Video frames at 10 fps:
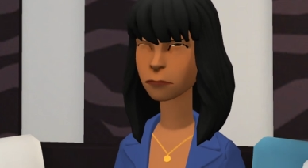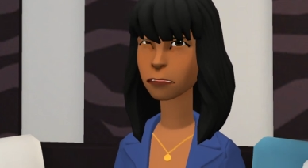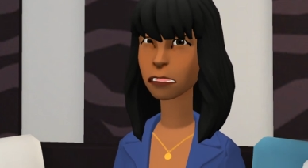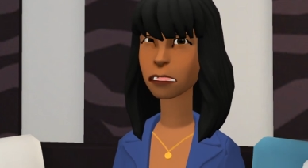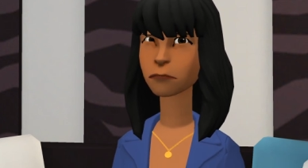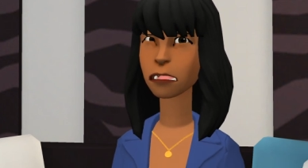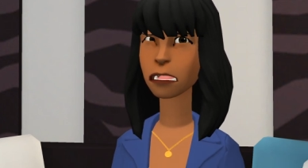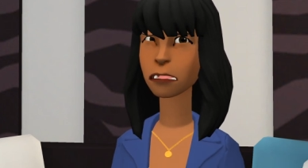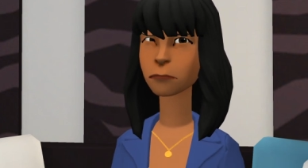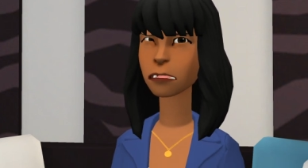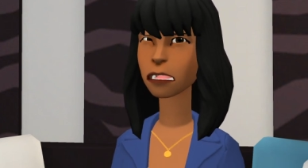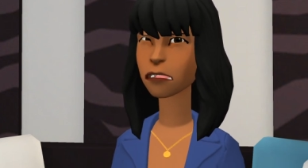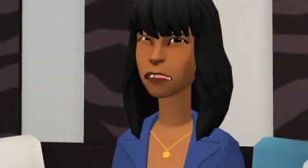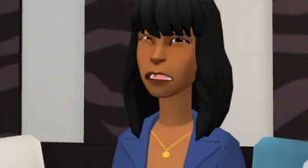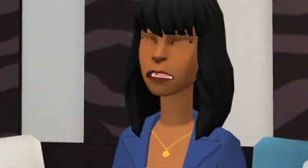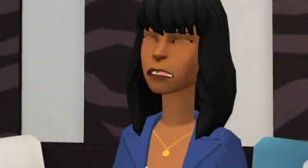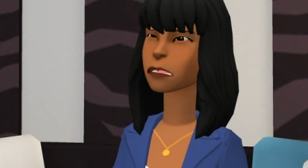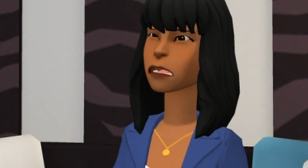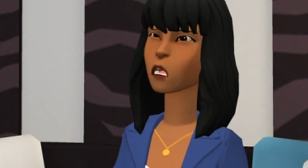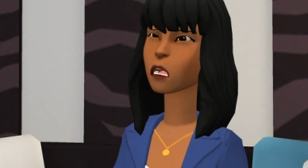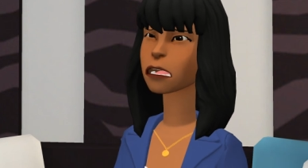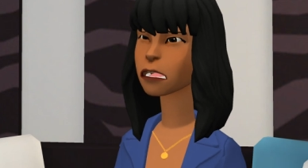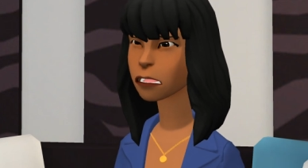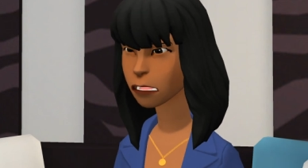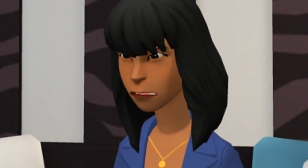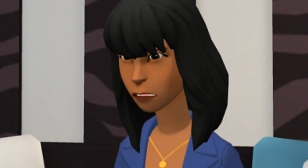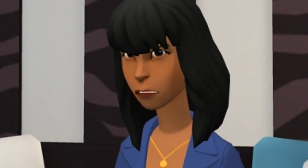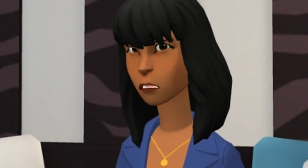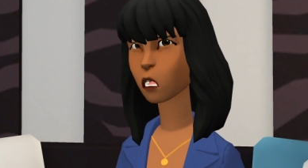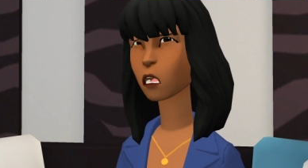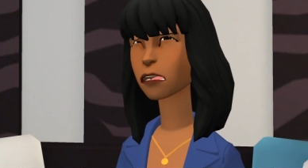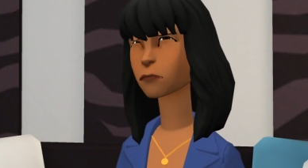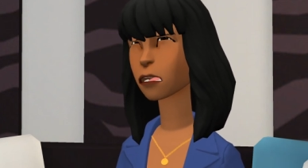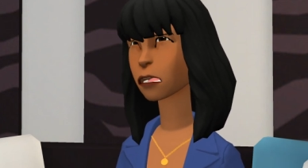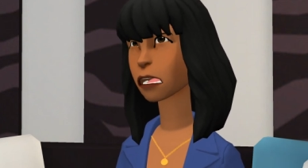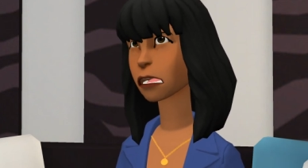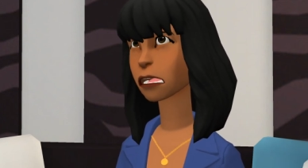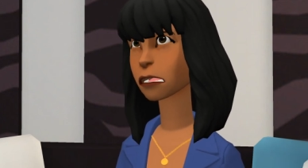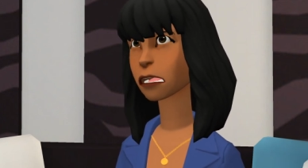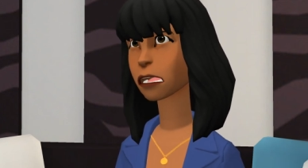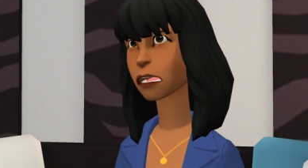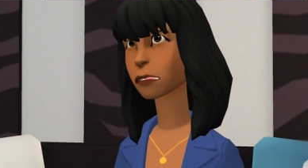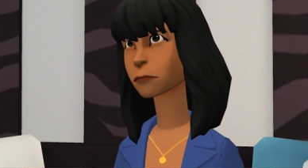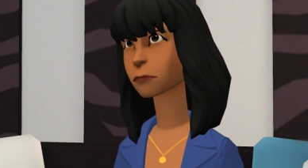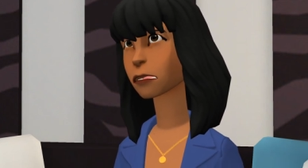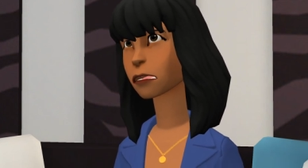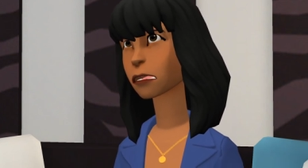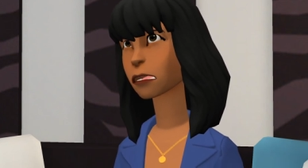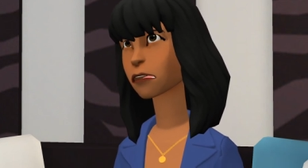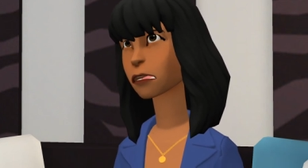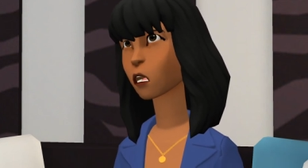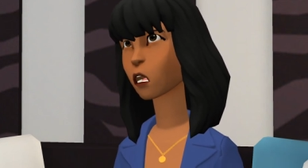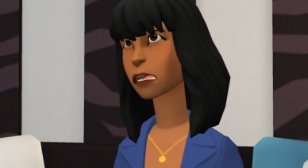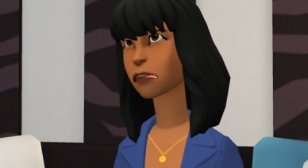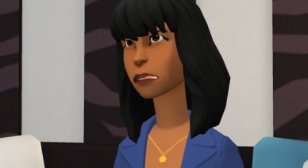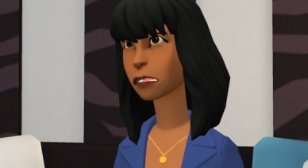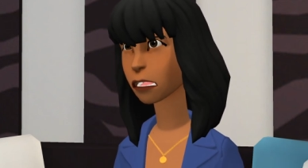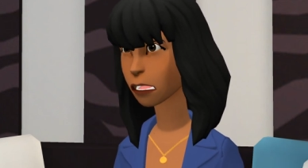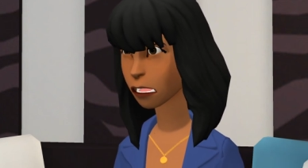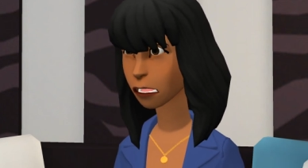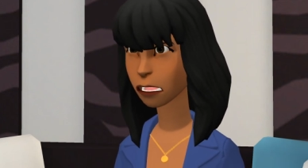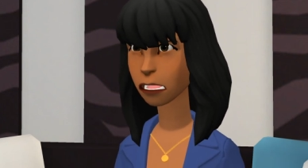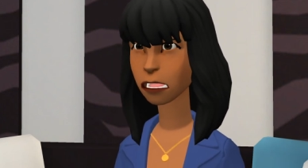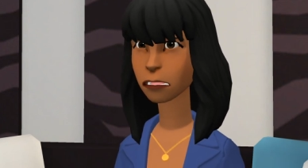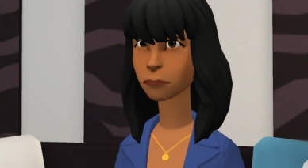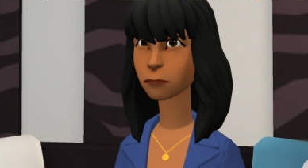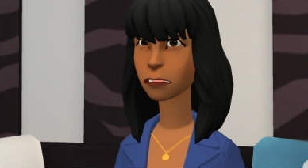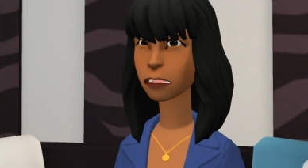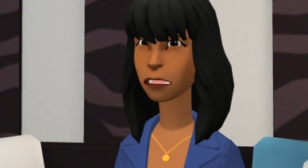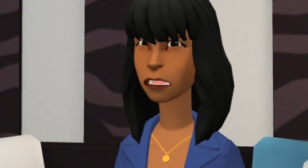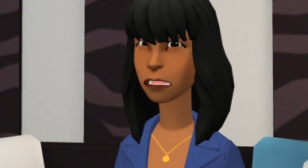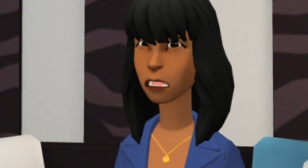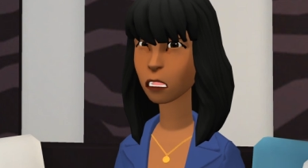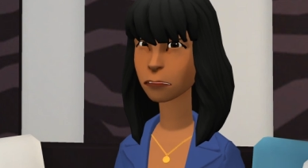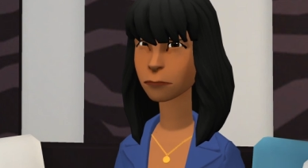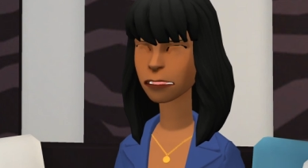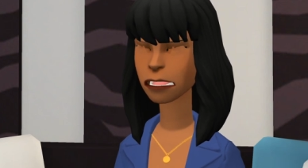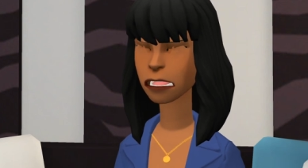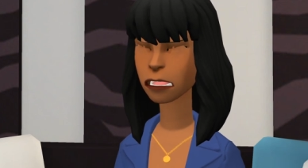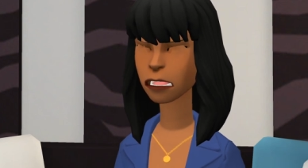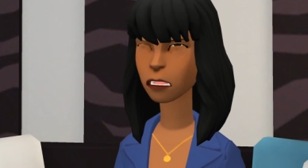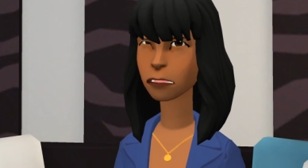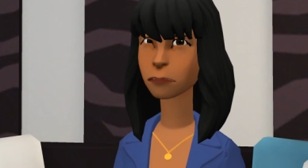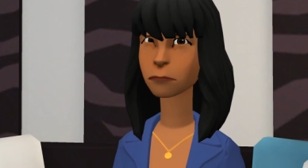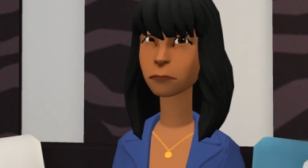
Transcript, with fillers: I have become selfish and idolatrous in pursuit of material gain, and I have glorified the creation, rather than you, the Creator.